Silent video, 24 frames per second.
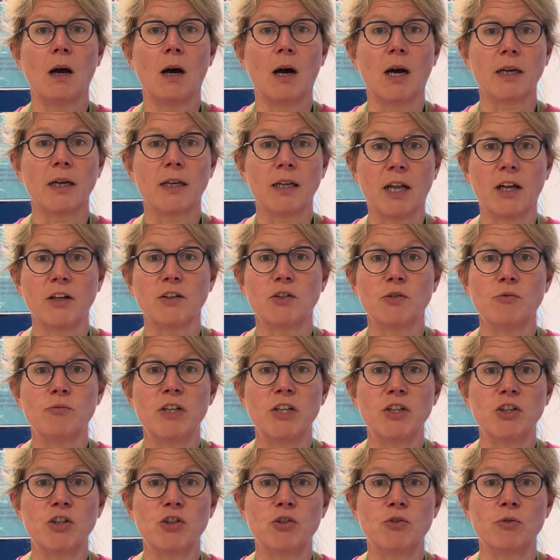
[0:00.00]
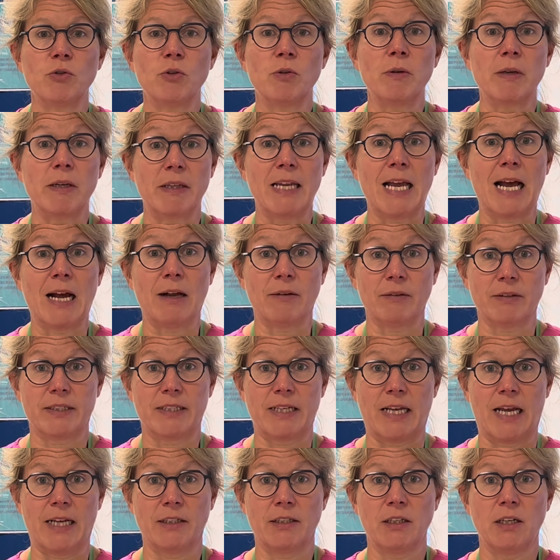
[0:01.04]
I'd like to reassure you at the
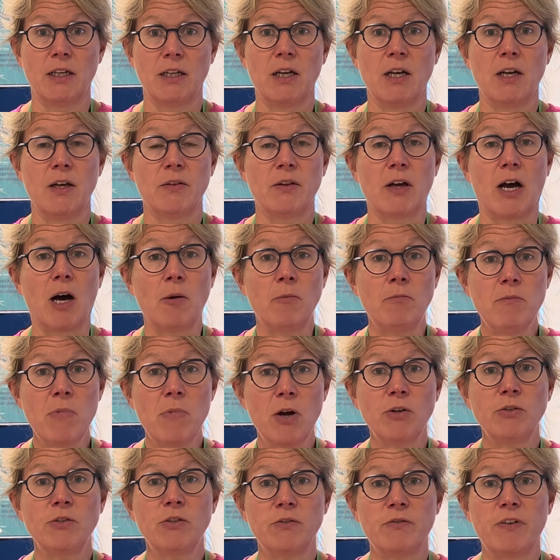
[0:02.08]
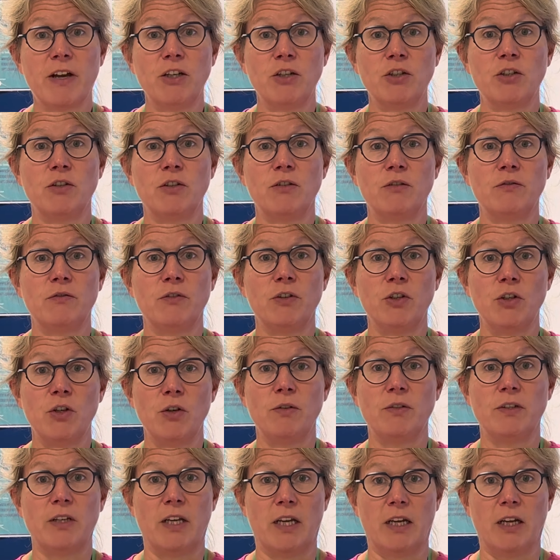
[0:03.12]
outset that our motivation for
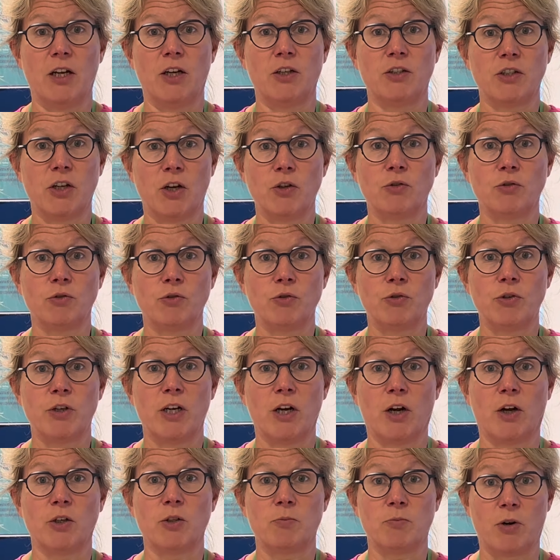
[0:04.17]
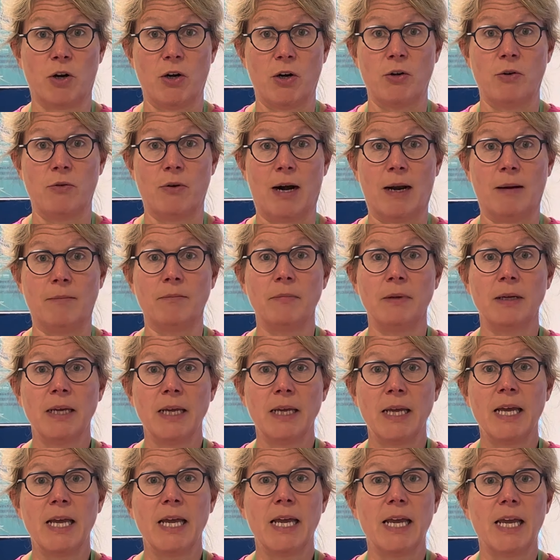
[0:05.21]
using a total triage program
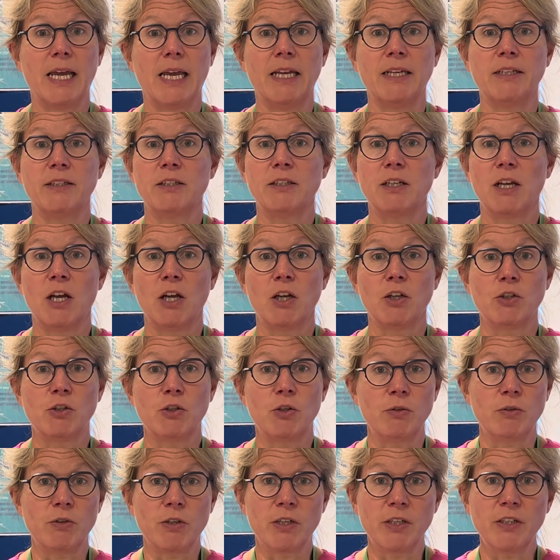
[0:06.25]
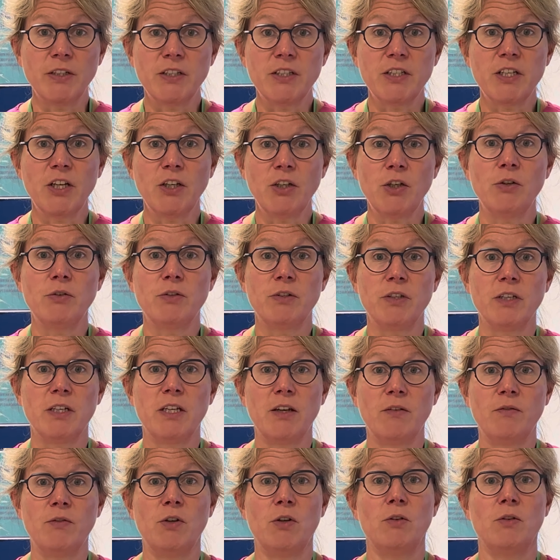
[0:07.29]
is to continue to
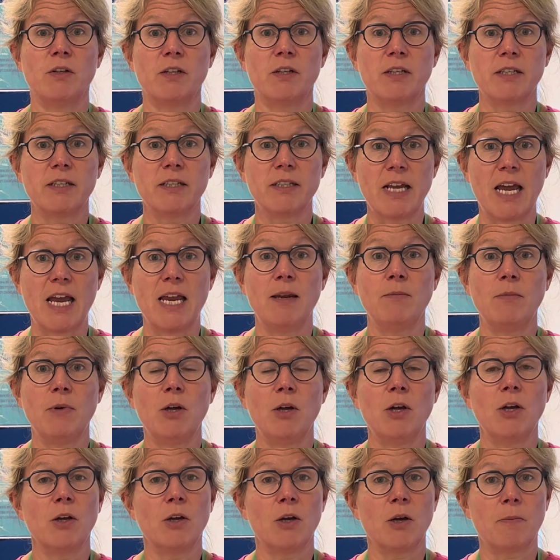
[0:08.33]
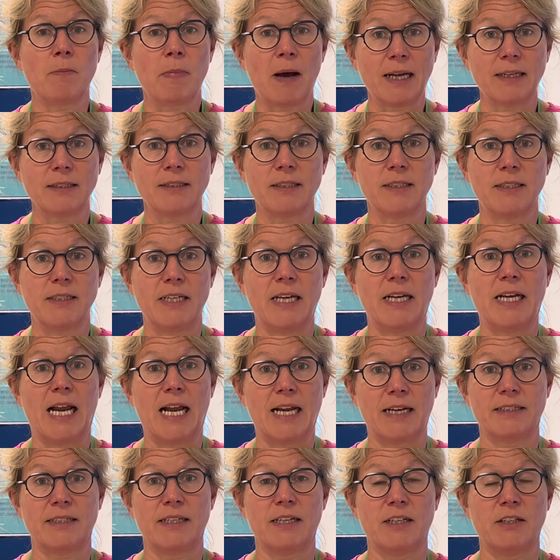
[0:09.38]
give you the same capacity and
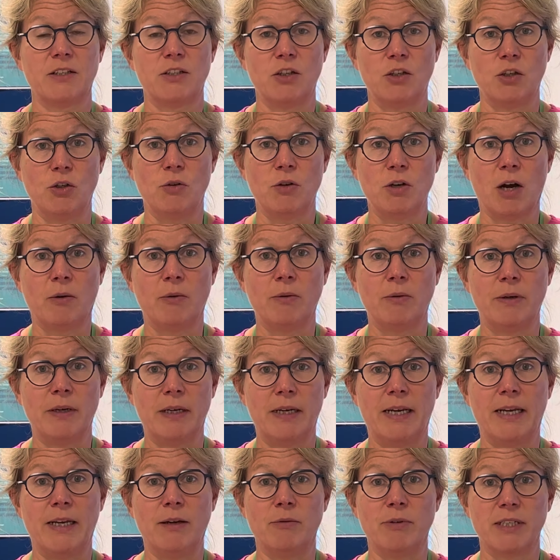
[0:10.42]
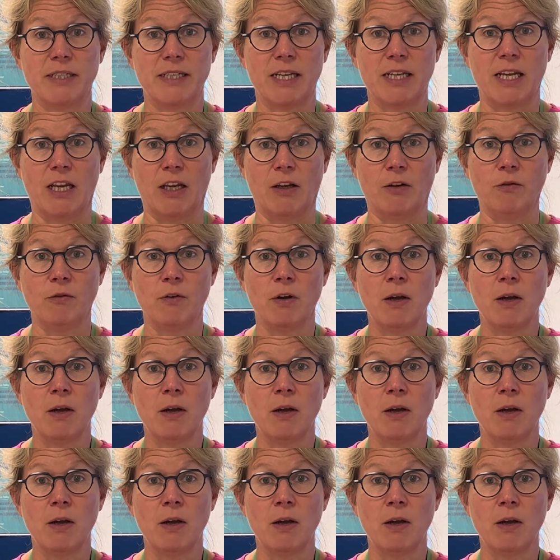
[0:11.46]
access that you currently receive,